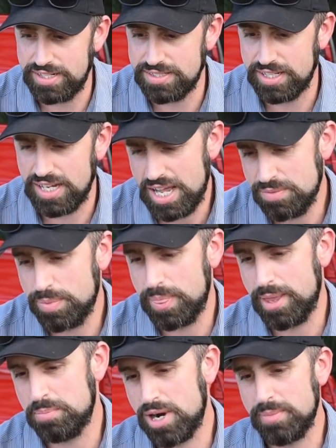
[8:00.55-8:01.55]
It's like, I'll
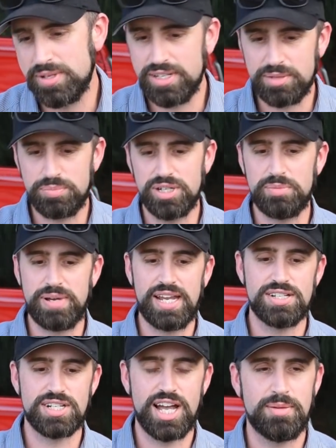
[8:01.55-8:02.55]
probably like put a
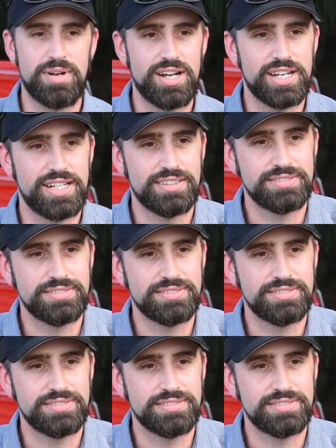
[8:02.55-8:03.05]
paint job on it